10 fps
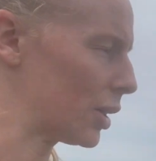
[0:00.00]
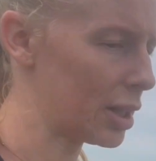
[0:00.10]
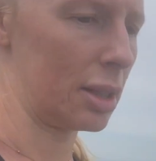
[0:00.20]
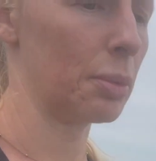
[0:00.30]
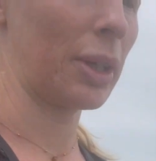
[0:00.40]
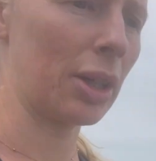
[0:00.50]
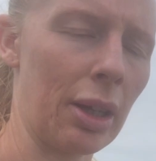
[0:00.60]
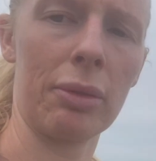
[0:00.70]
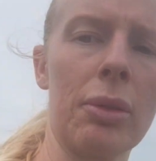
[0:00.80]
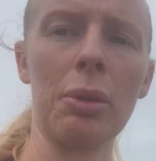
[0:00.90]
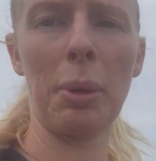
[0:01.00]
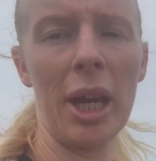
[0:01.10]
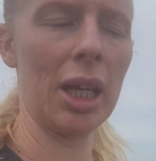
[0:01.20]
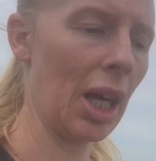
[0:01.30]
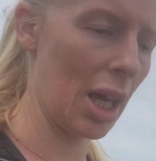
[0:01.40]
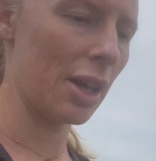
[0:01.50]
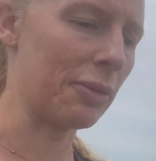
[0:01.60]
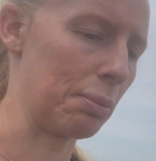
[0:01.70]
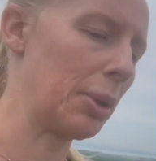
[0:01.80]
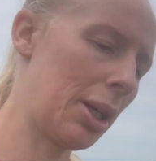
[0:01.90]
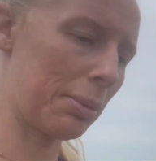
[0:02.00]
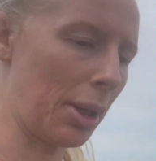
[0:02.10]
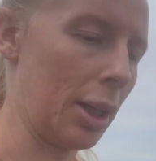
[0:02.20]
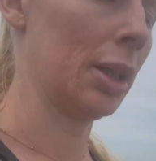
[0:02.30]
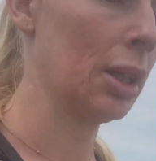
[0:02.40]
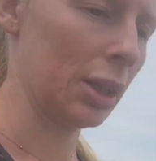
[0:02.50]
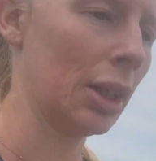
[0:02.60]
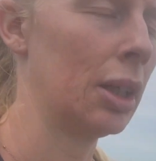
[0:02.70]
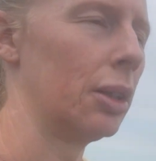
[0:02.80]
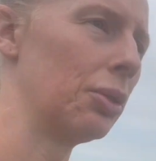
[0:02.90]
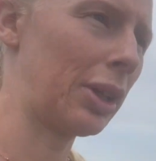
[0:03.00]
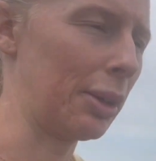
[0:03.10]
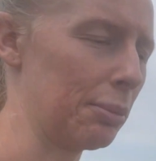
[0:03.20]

this is where you get through the pain cave and blah blah and all that